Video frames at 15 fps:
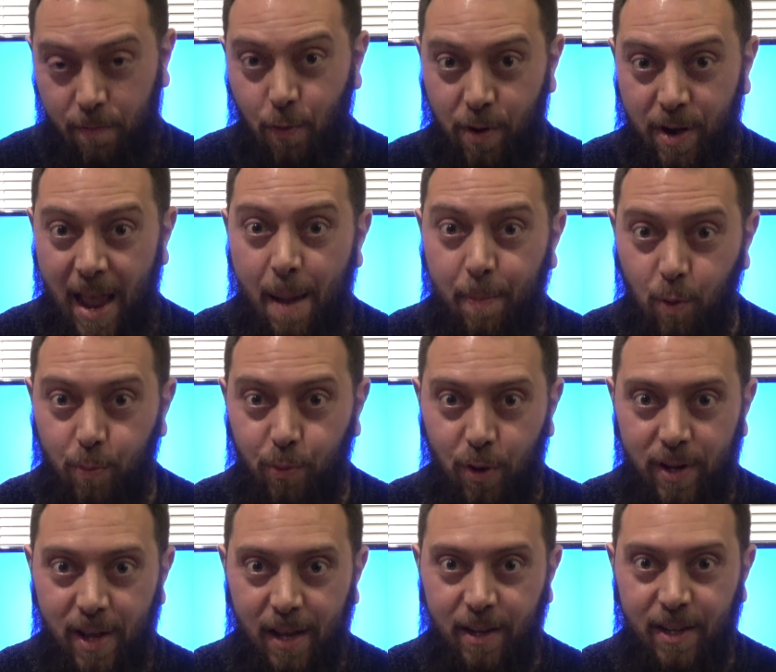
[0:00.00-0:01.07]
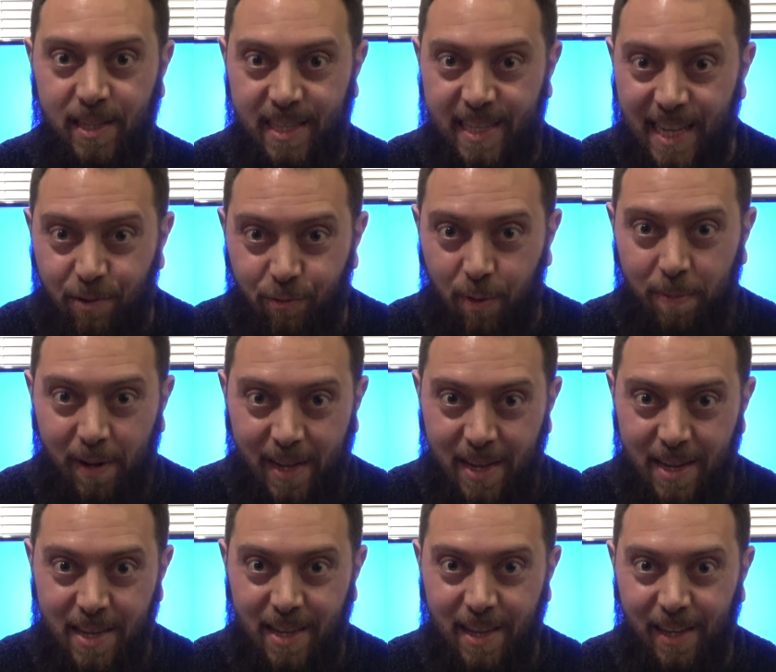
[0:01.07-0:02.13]
for an Apple product,
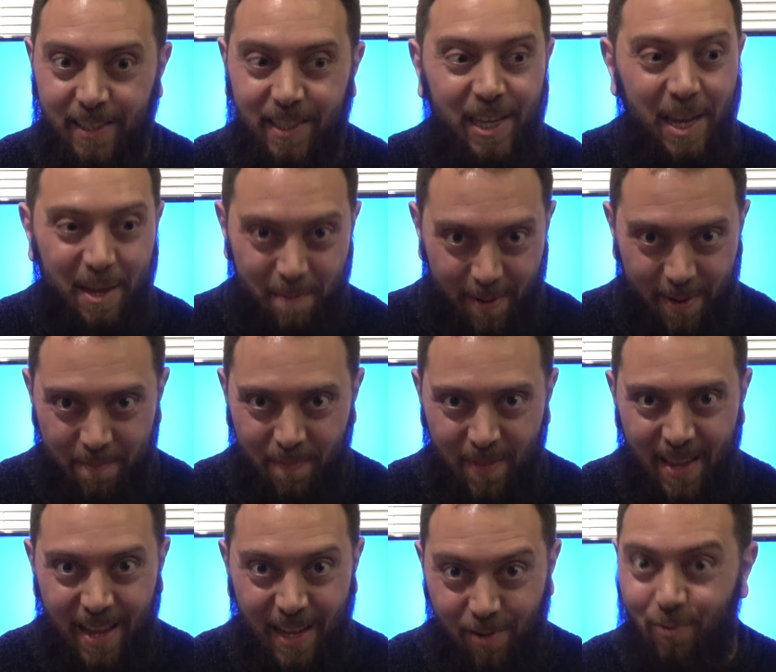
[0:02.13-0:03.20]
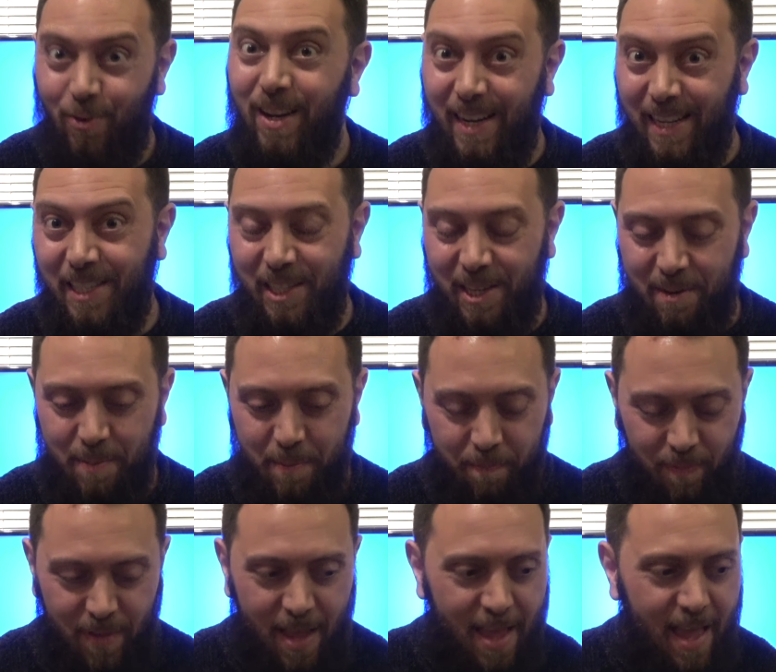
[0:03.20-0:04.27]
considerably cheap. It's really cheap.
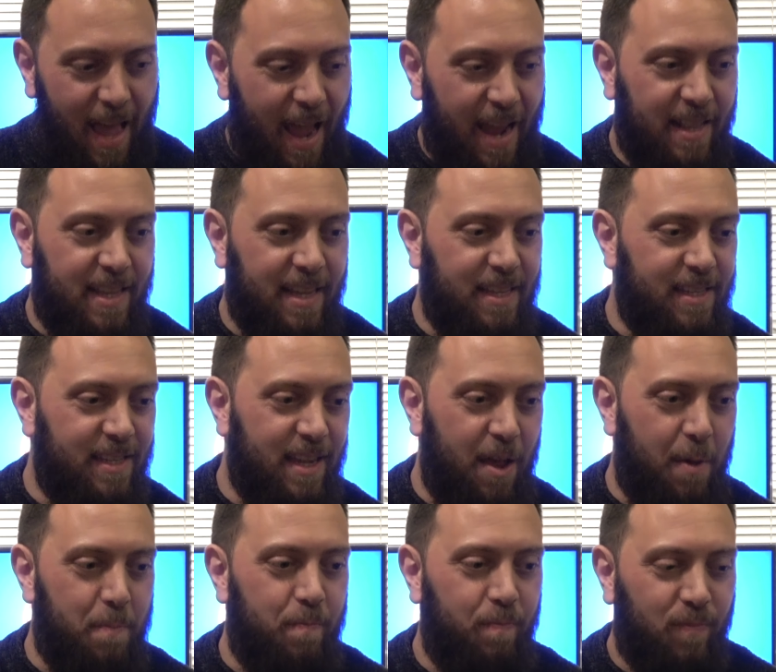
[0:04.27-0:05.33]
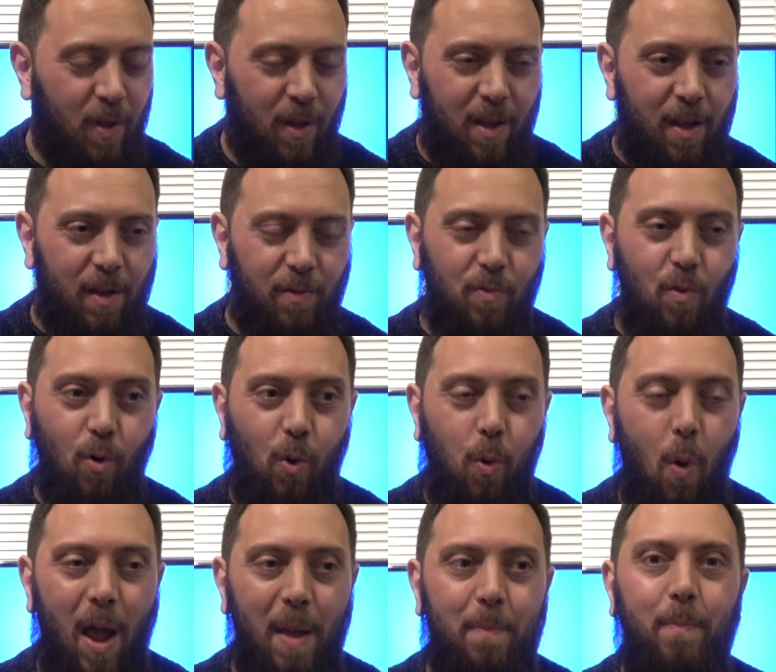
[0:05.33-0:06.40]
And it's not
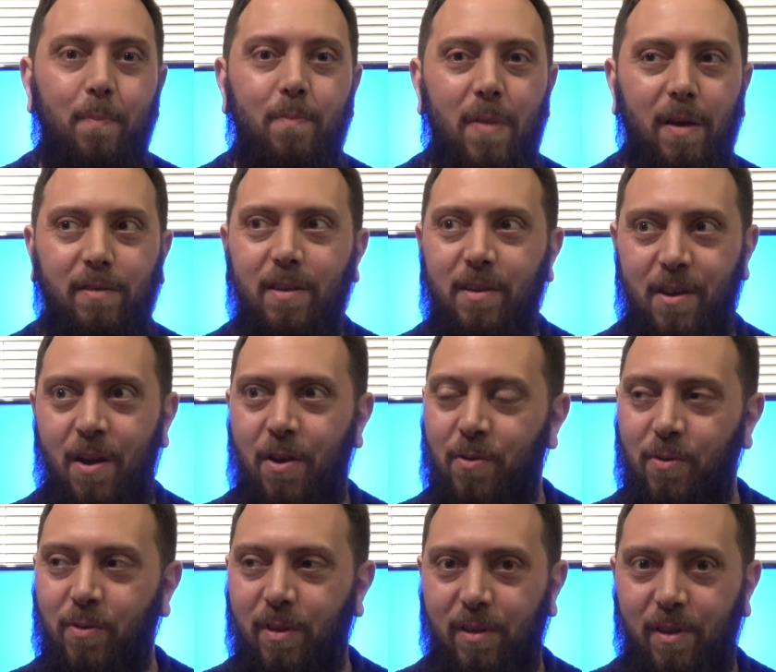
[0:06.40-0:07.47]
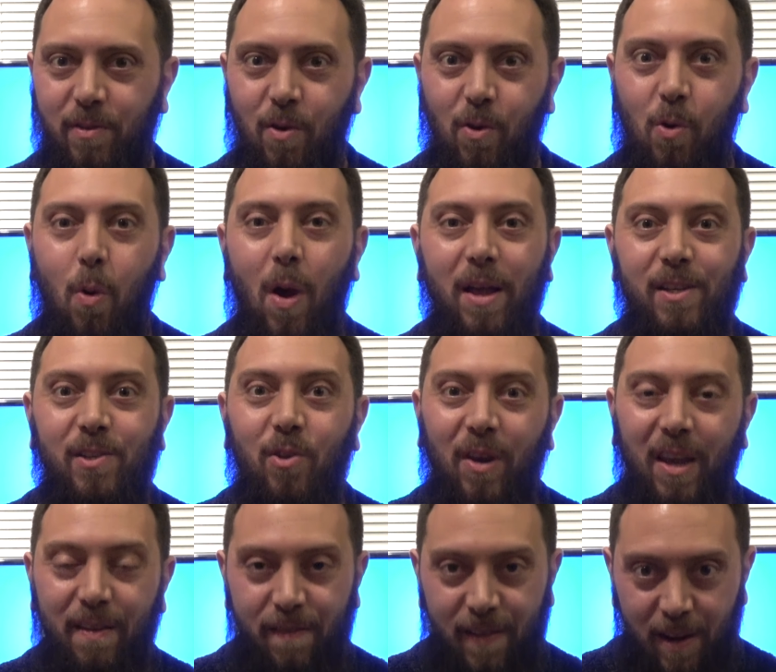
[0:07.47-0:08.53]
quite a
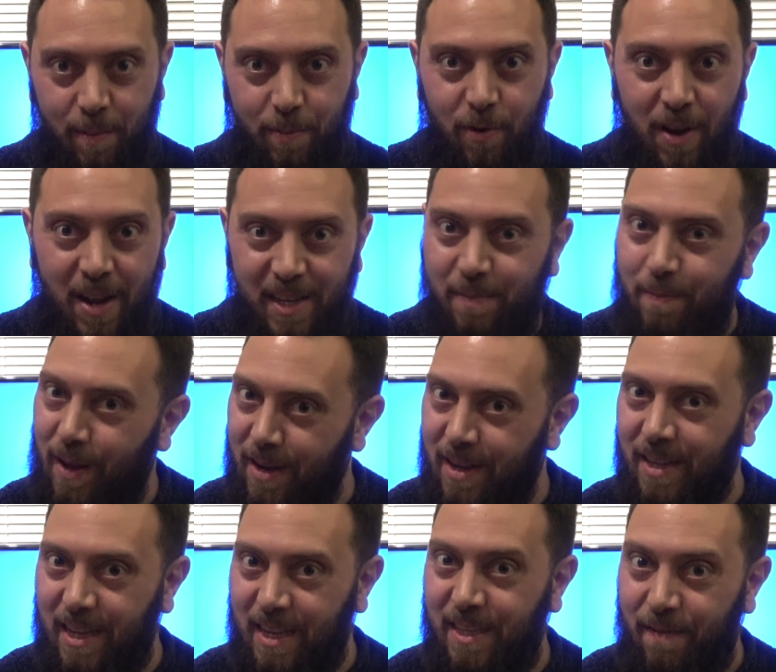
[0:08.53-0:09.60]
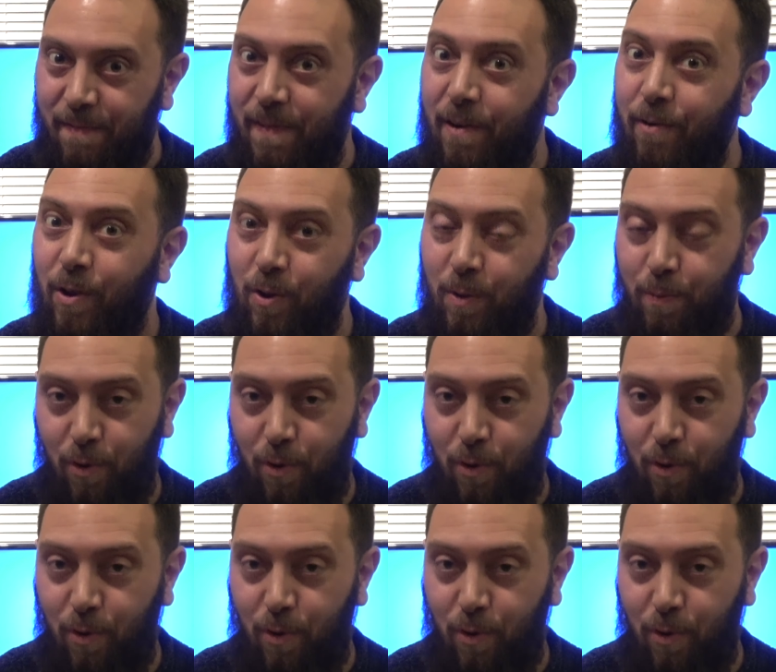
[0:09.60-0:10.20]
stocking filler price, but it's a very good